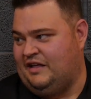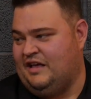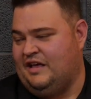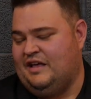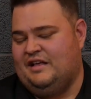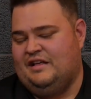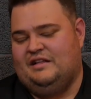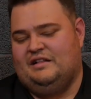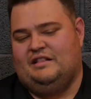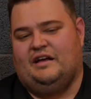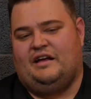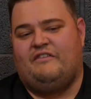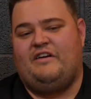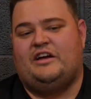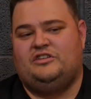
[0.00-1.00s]
Yeah.
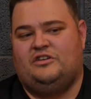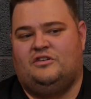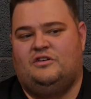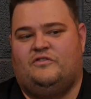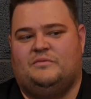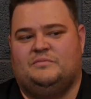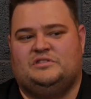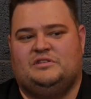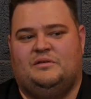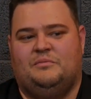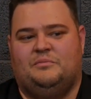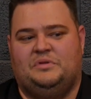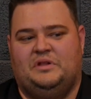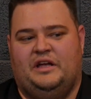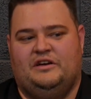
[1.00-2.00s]
Like I've actually heard from
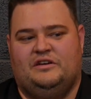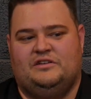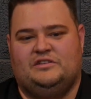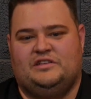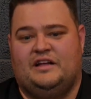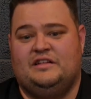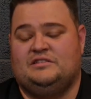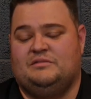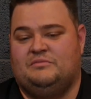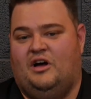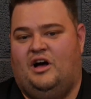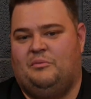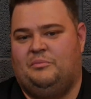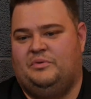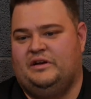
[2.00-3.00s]
some players and some
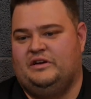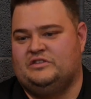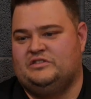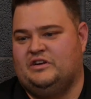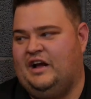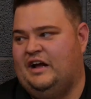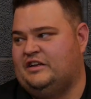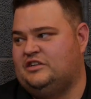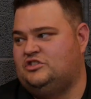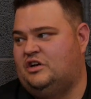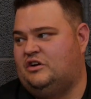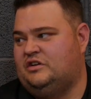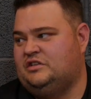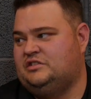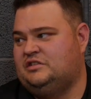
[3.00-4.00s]
non-players they're kind of
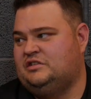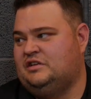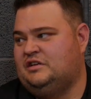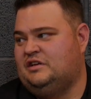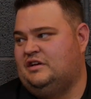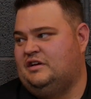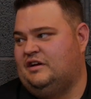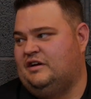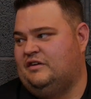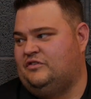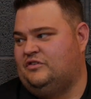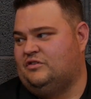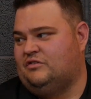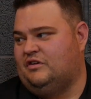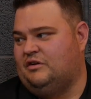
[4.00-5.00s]
jealous
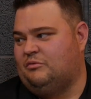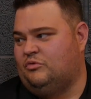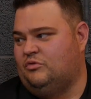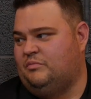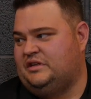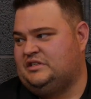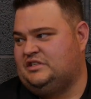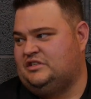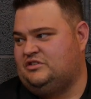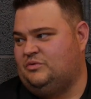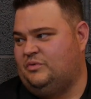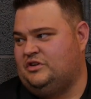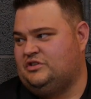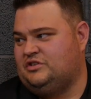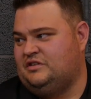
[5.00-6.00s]
of your roommate
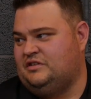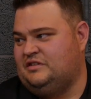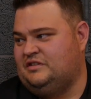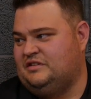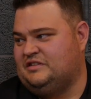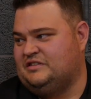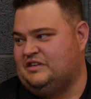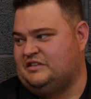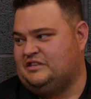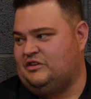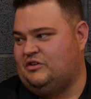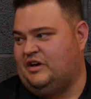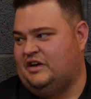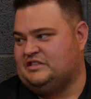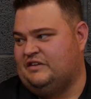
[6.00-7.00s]
situation because they say
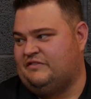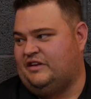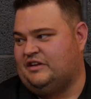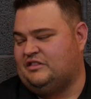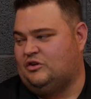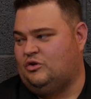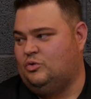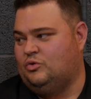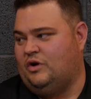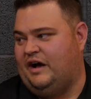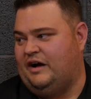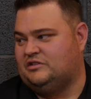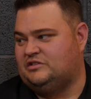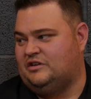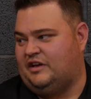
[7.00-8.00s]
you guys have like the cool
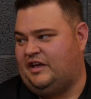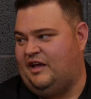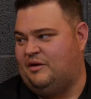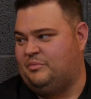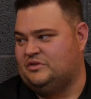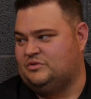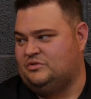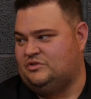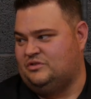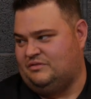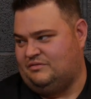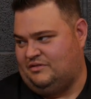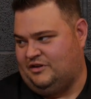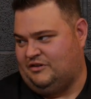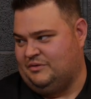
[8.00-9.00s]
house on campus. Would
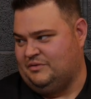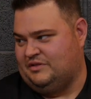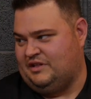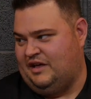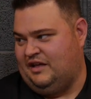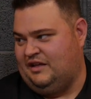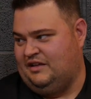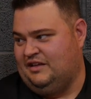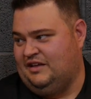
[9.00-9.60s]
you agree with that?